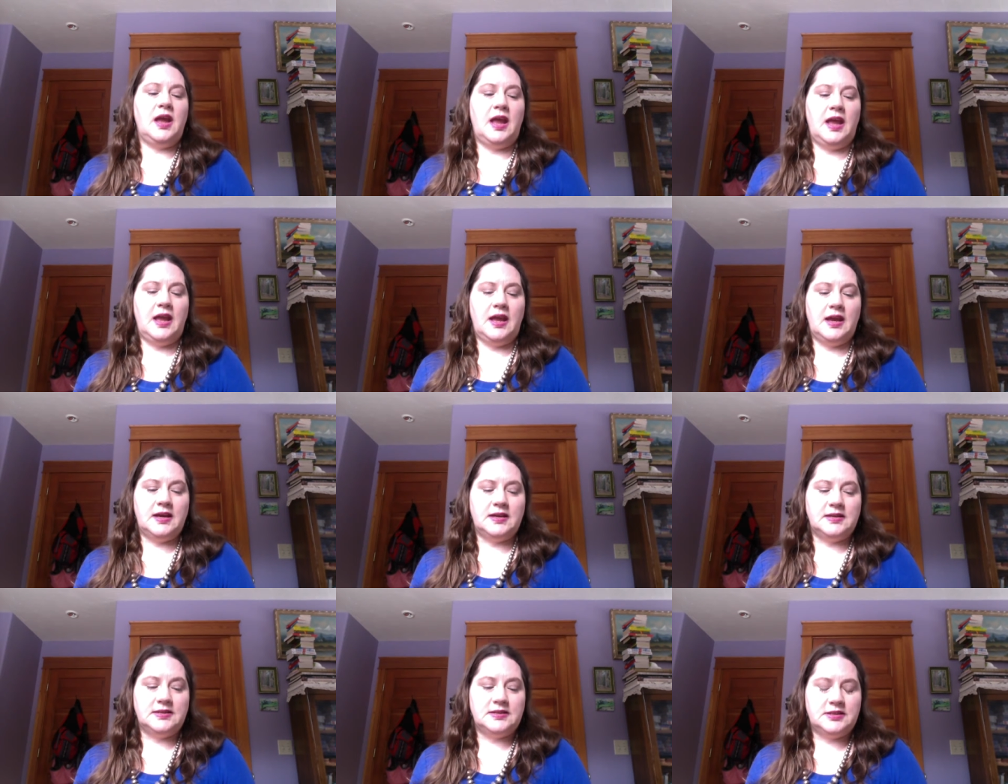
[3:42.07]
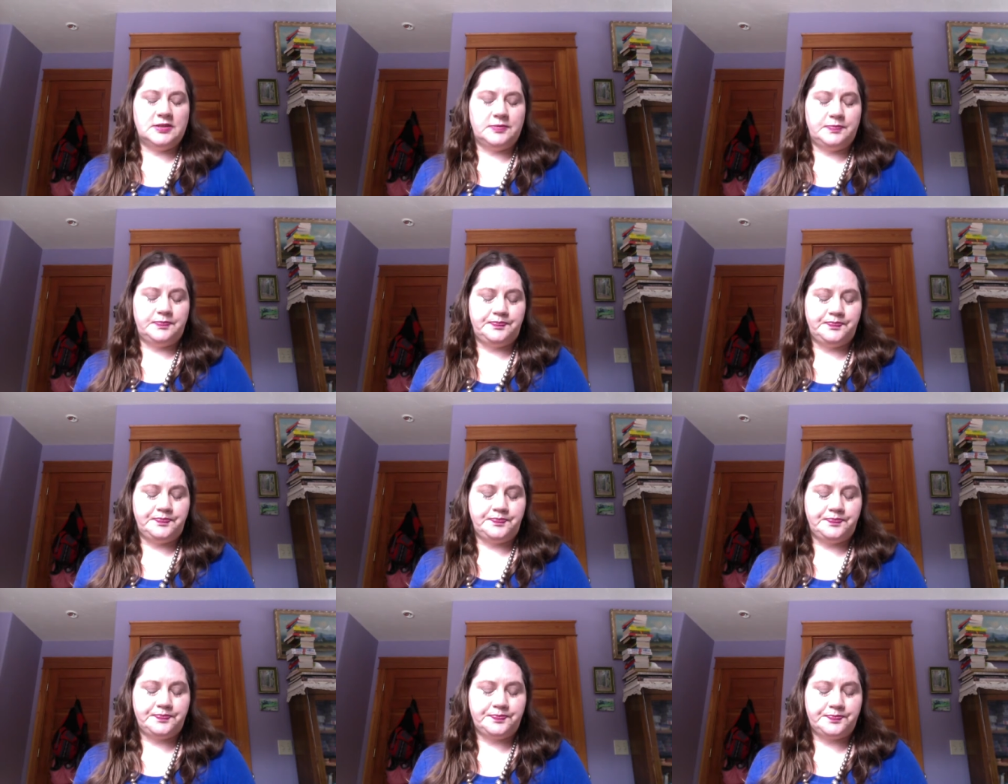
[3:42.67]
And
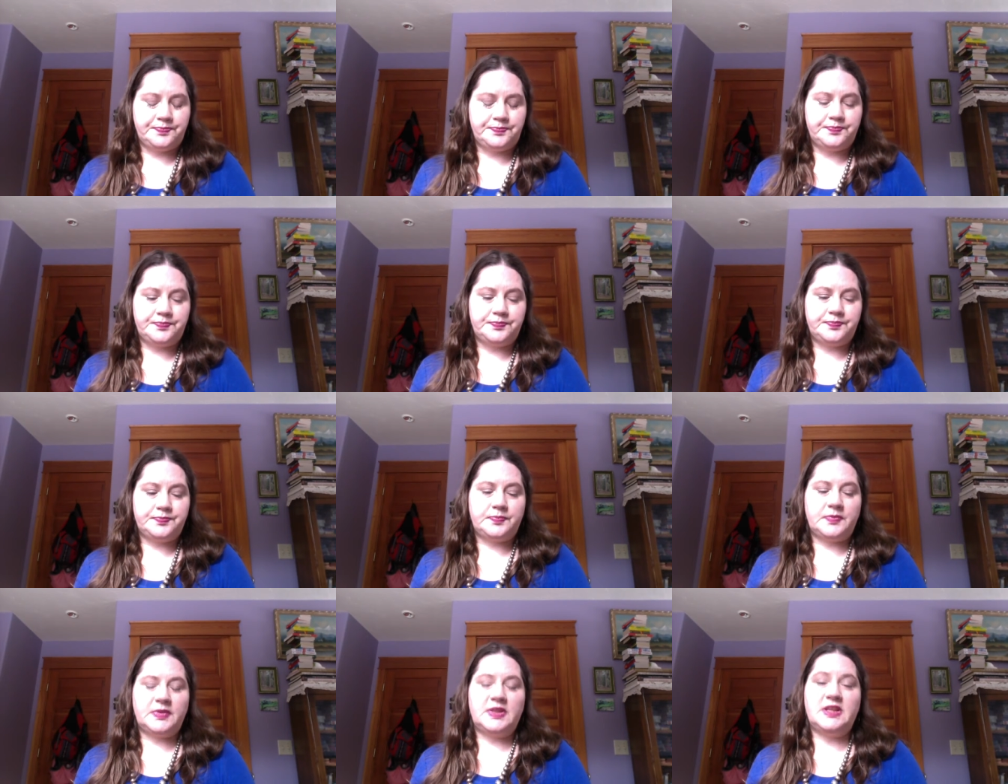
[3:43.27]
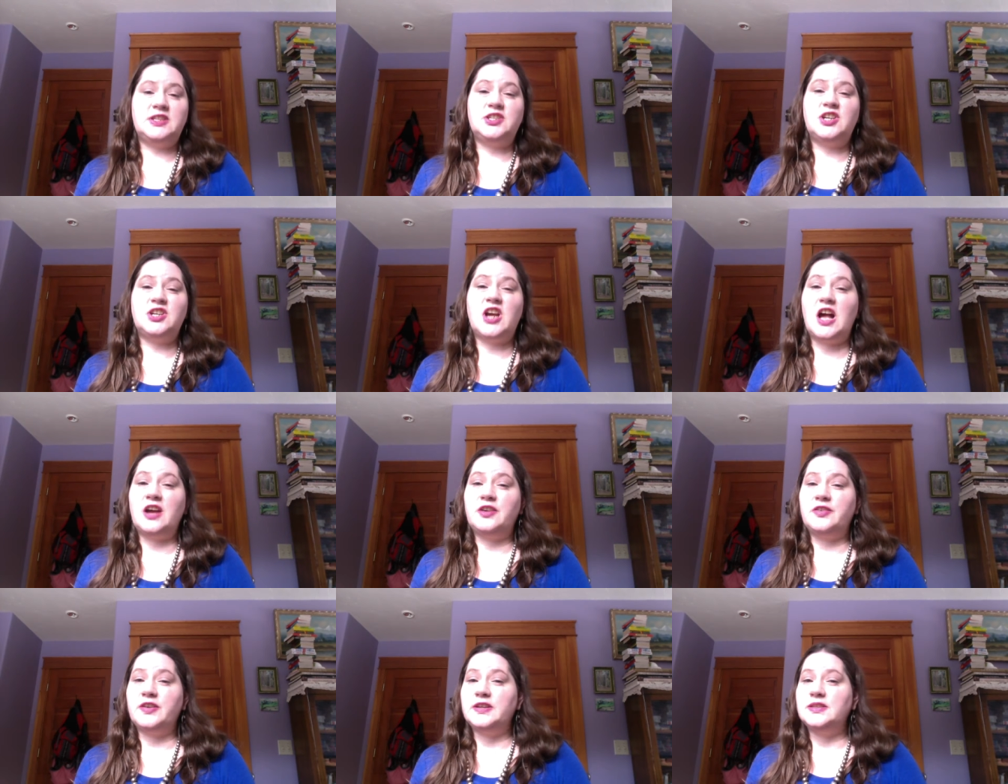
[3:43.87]
the
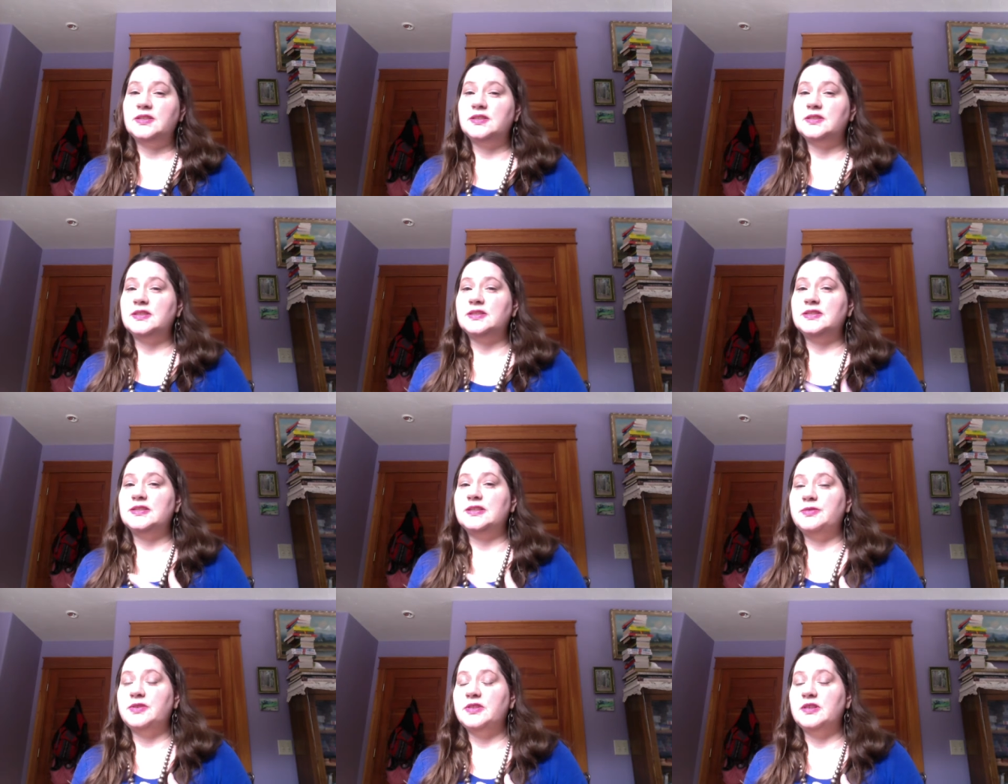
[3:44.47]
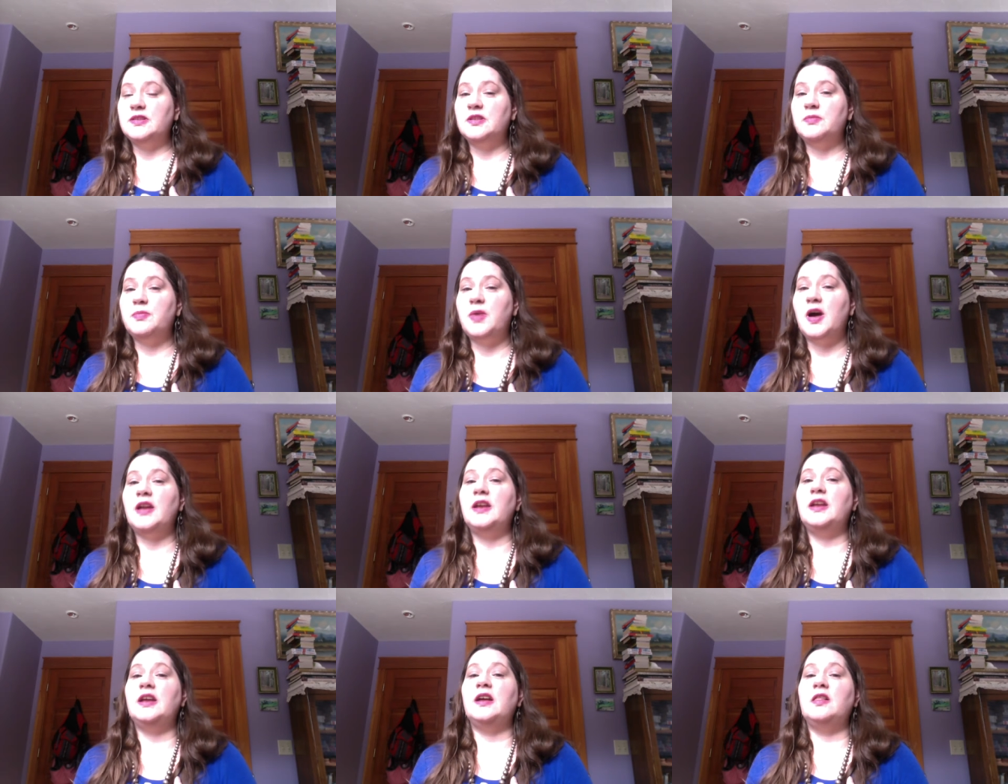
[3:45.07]
chakras that sit within the
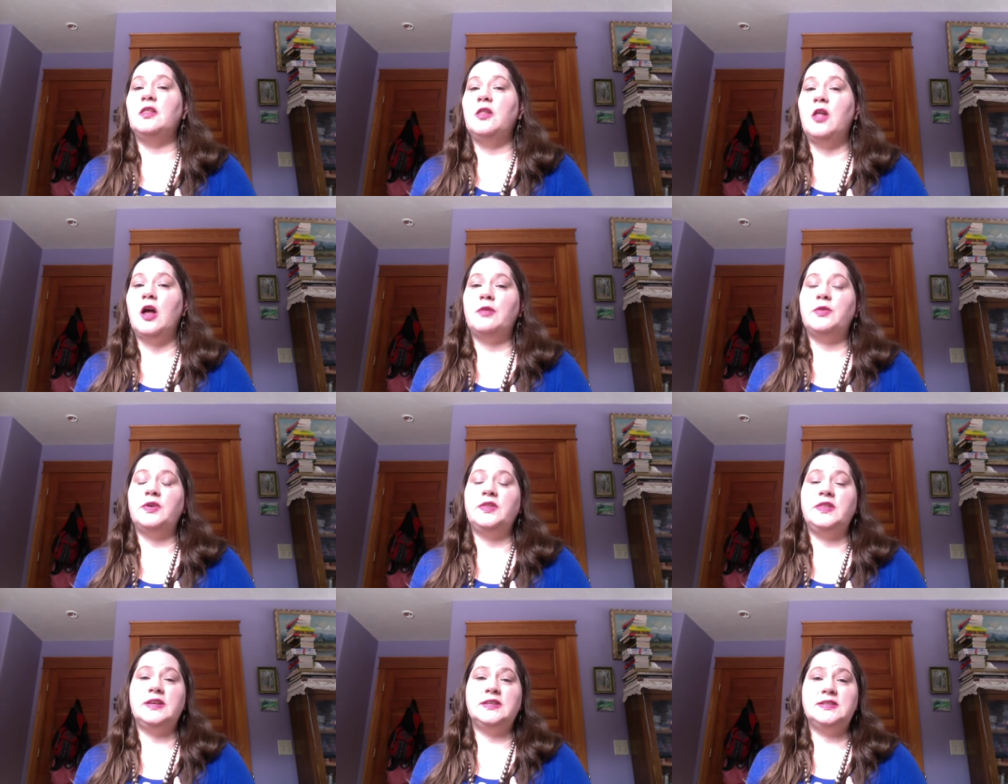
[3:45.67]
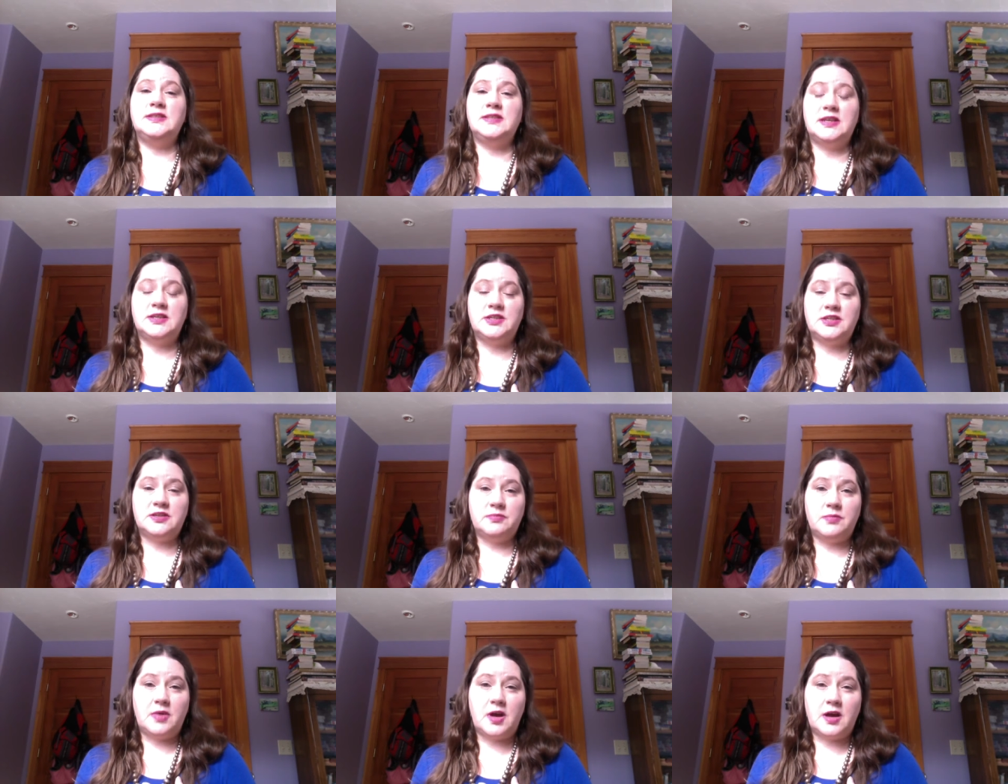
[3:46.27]
body, along with the
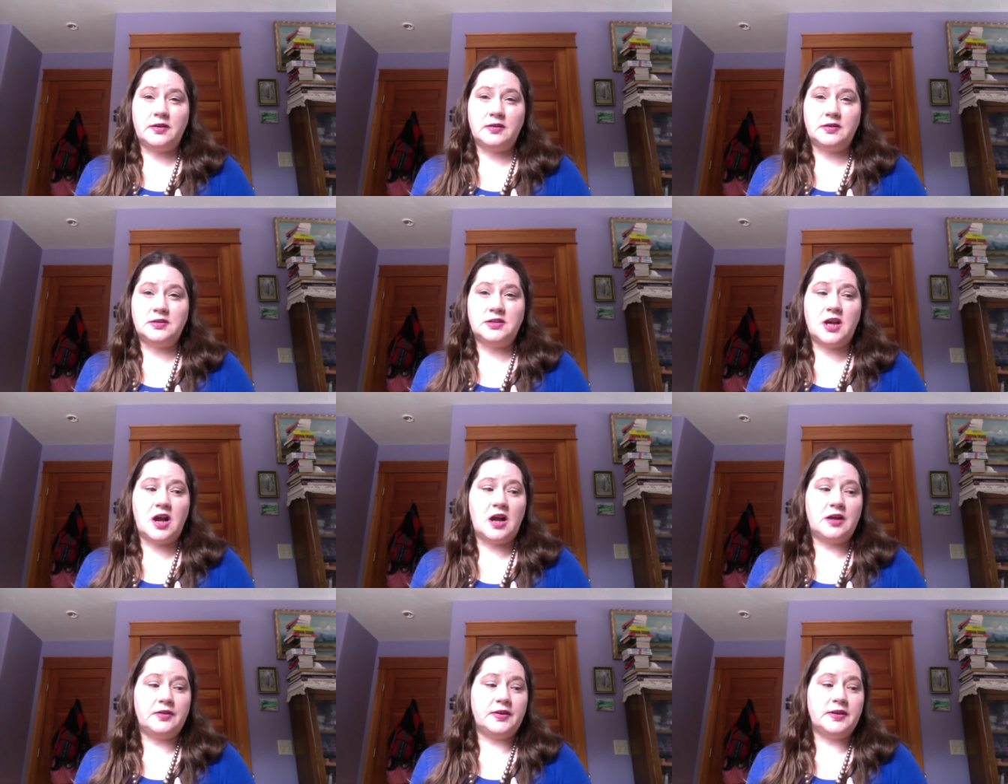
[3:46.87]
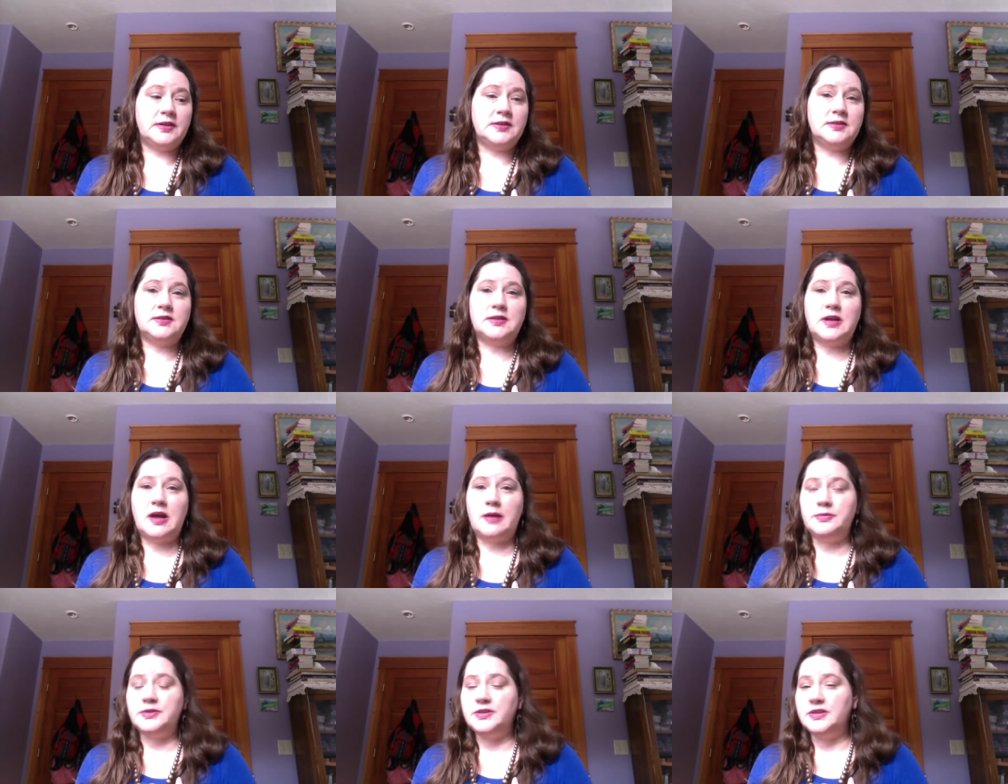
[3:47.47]
ascension model chakras
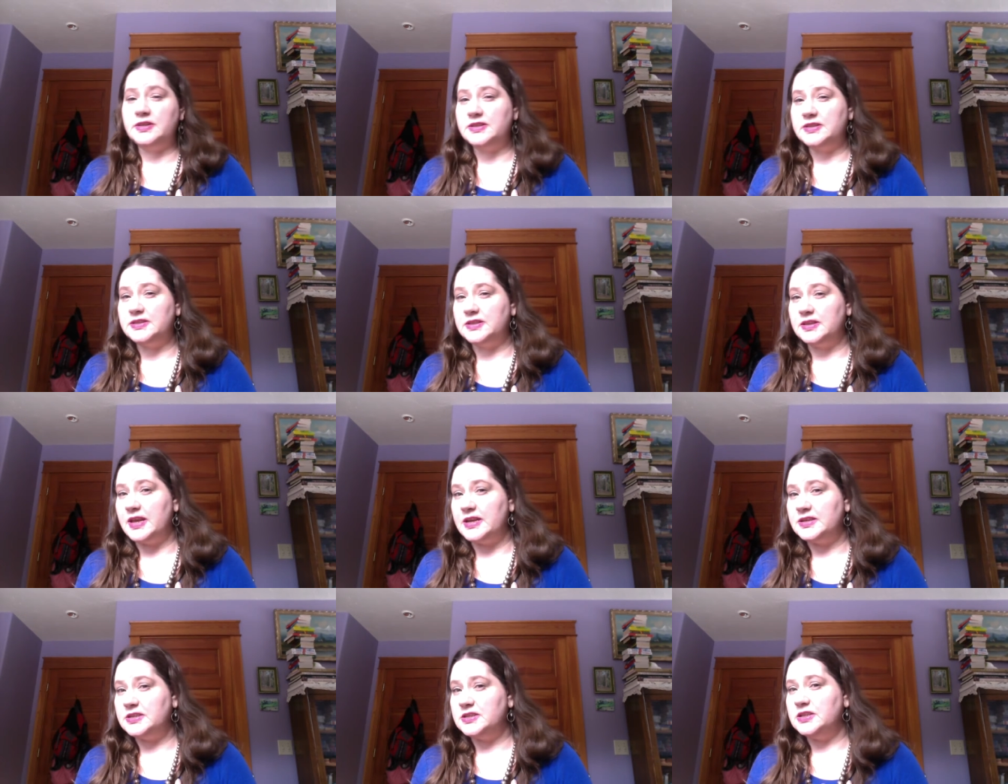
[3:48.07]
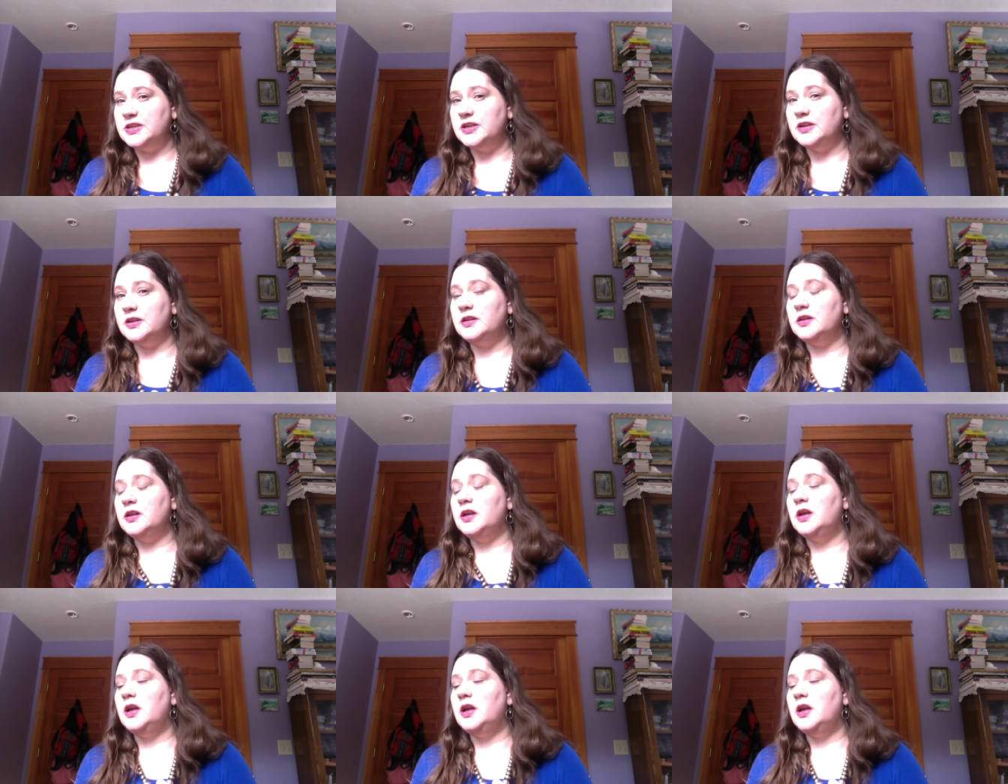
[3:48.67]
up to the celestial,